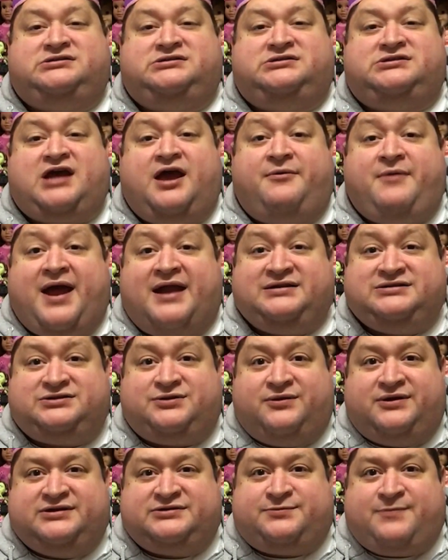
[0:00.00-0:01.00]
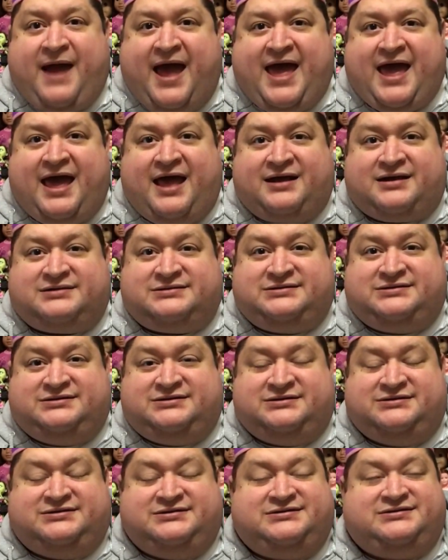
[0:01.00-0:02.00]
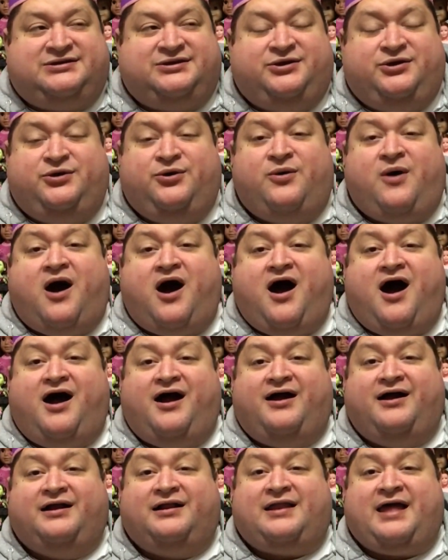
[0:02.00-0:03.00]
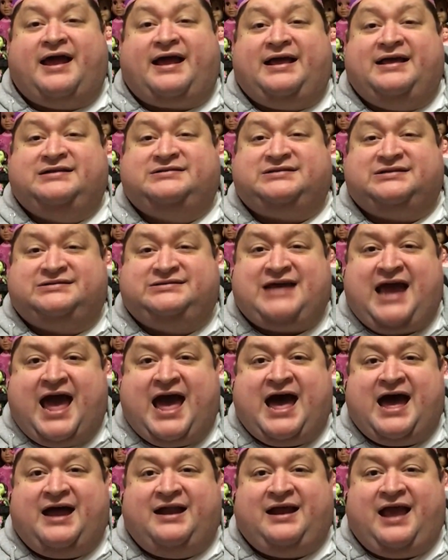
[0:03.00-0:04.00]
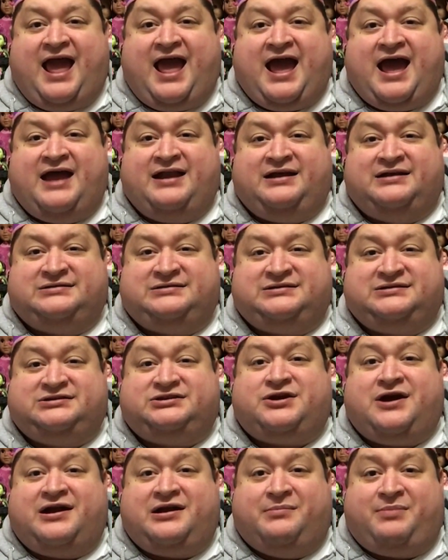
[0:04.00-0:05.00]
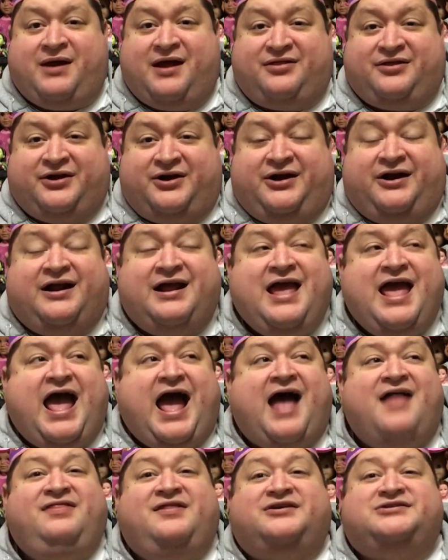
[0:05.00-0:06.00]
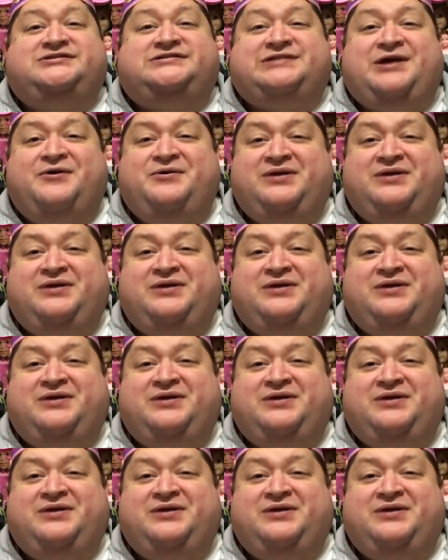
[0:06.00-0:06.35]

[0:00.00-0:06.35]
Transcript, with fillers: Tyrannosaurus Rex, who are like, it's a dad and a sister and a brother, and they're so